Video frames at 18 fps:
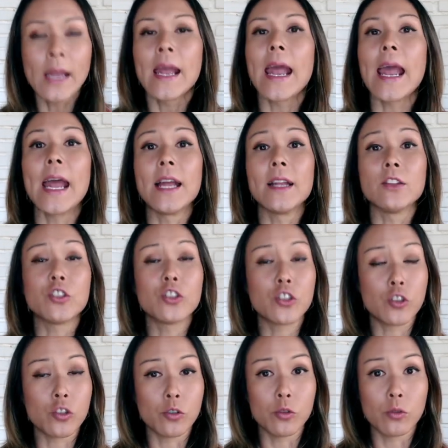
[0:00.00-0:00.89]
and
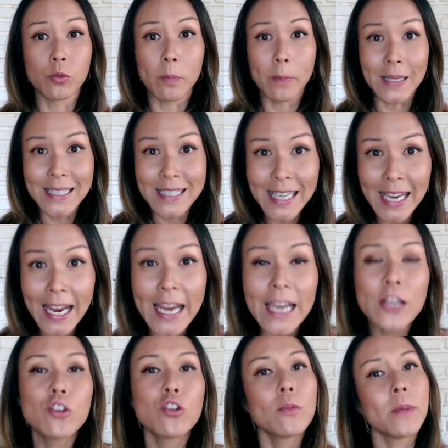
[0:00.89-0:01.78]
to
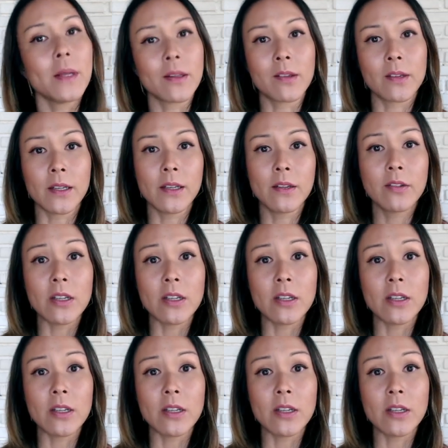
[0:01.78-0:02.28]
maintain your business